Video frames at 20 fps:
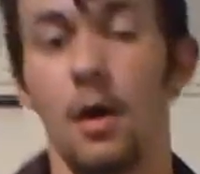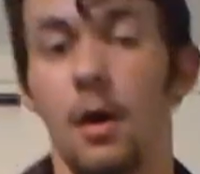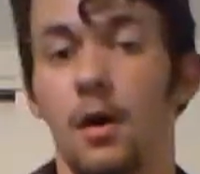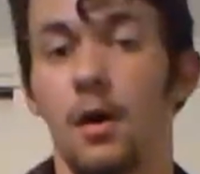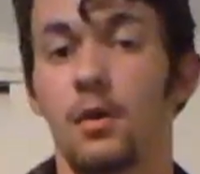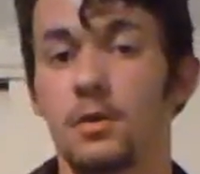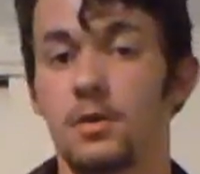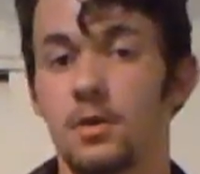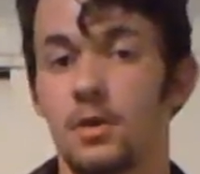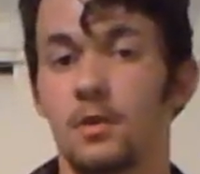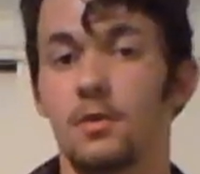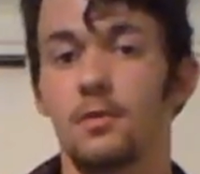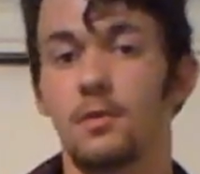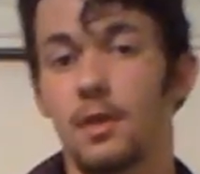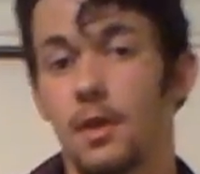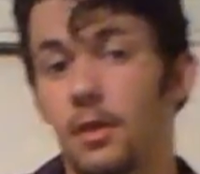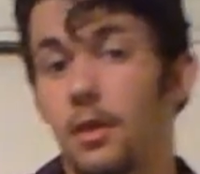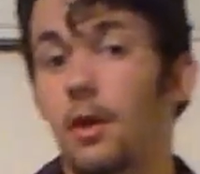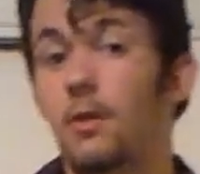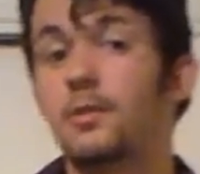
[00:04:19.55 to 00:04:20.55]
also,
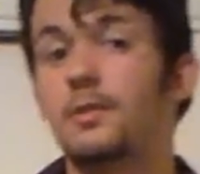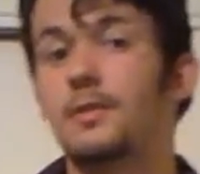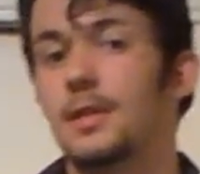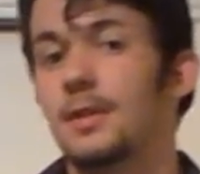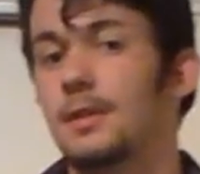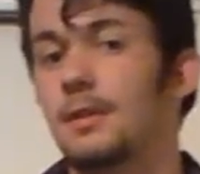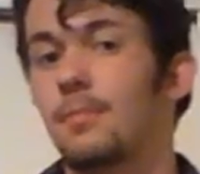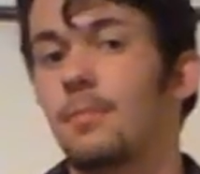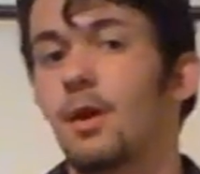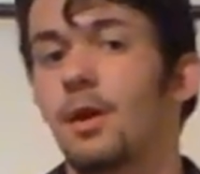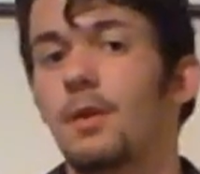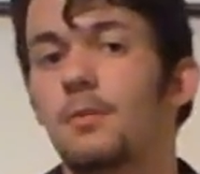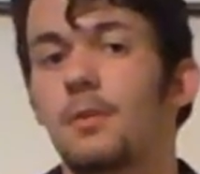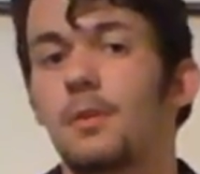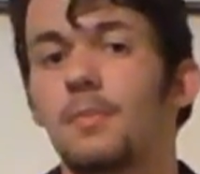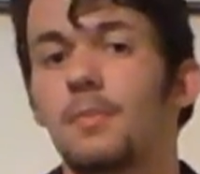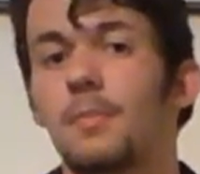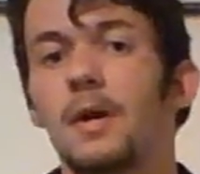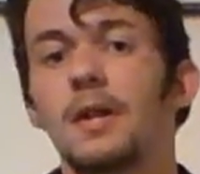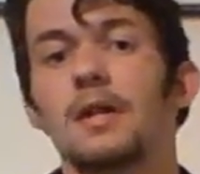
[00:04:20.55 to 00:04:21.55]
though it's at the bottom of the
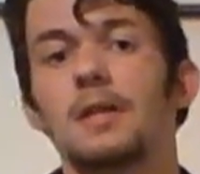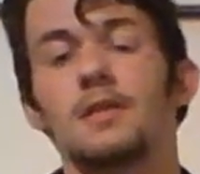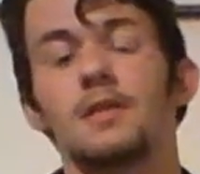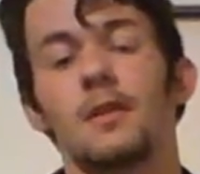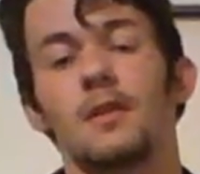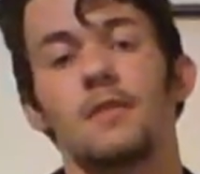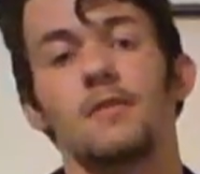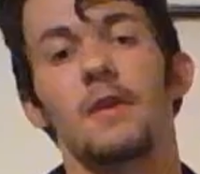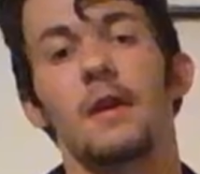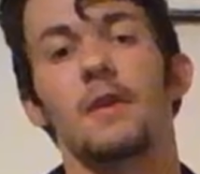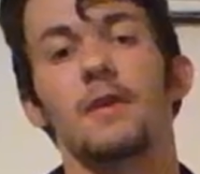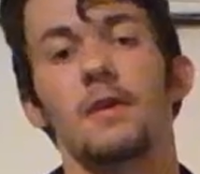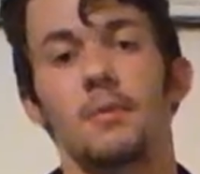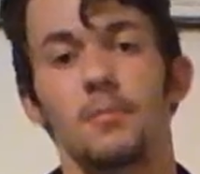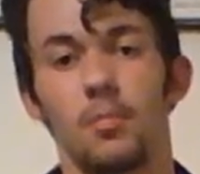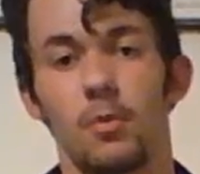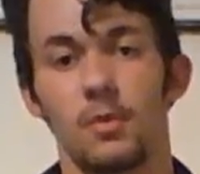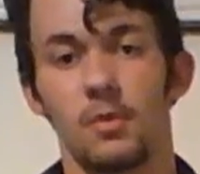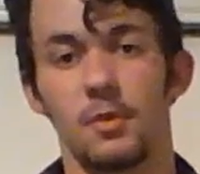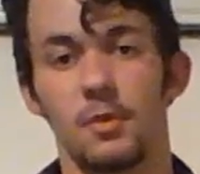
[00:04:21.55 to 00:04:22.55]
page, a very
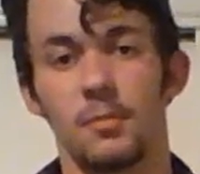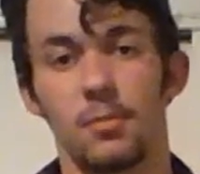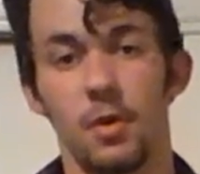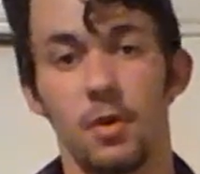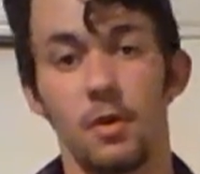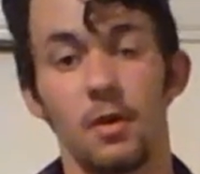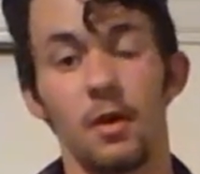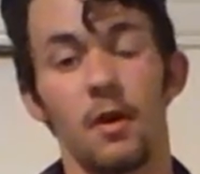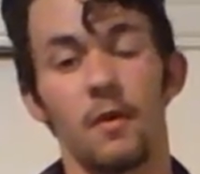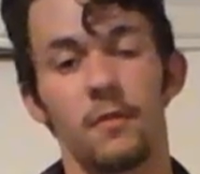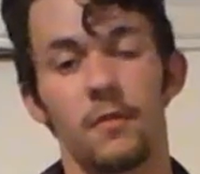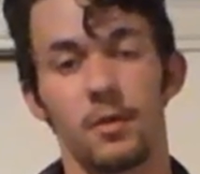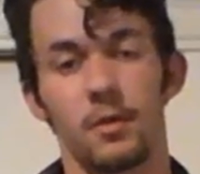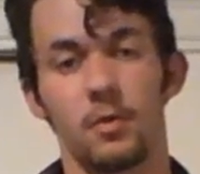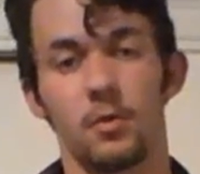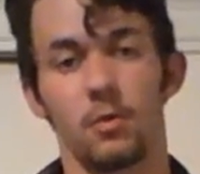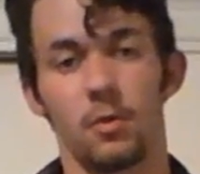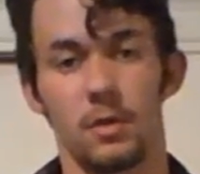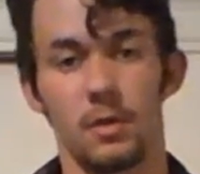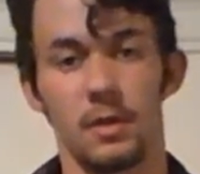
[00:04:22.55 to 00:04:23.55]
important part of your
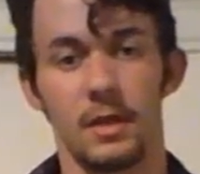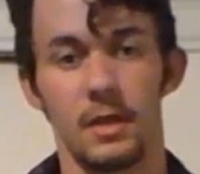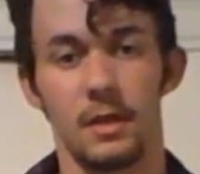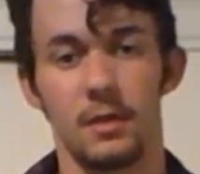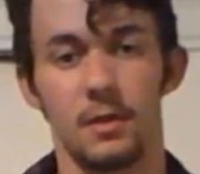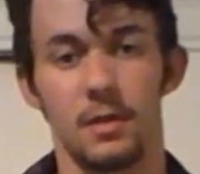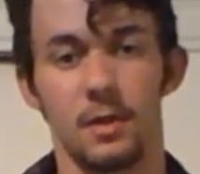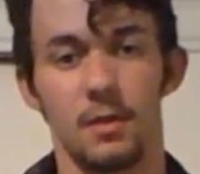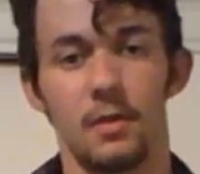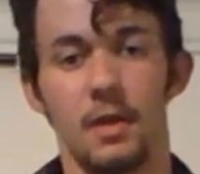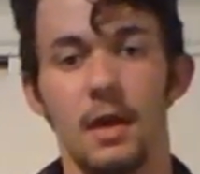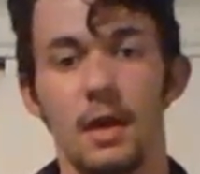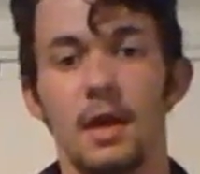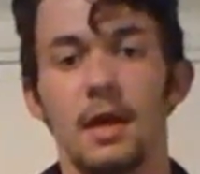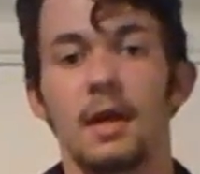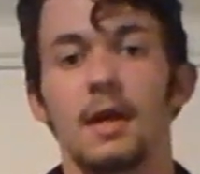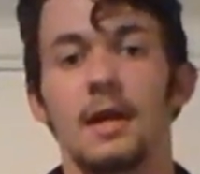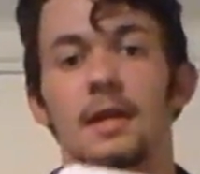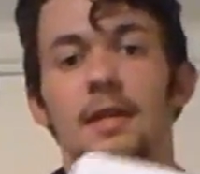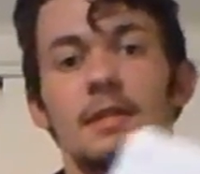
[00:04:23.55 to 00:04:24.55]
Cornell note
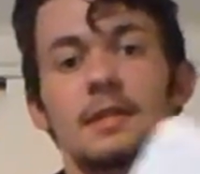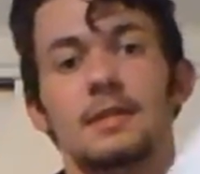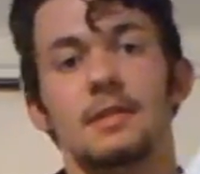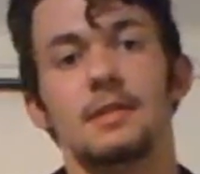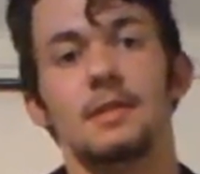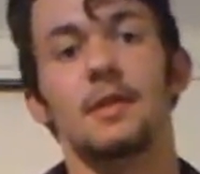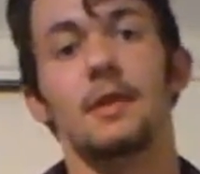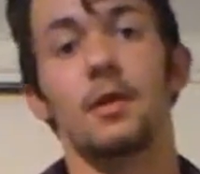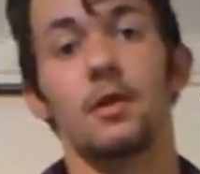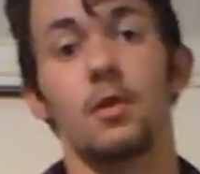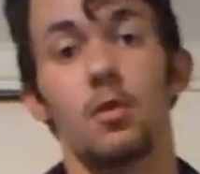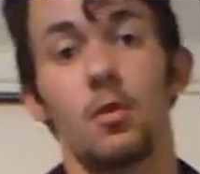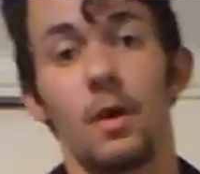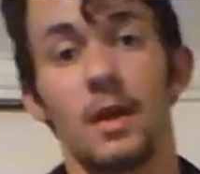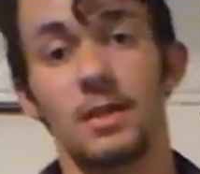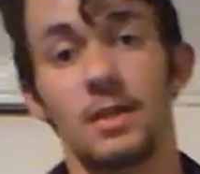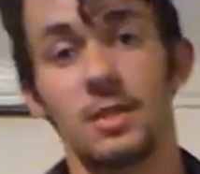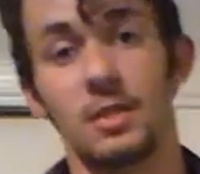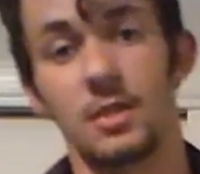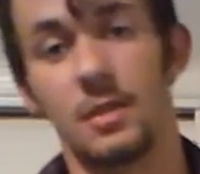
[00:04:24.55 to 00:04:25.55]
is a
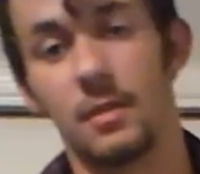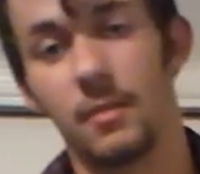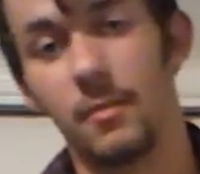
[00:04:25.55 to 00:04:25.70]
question.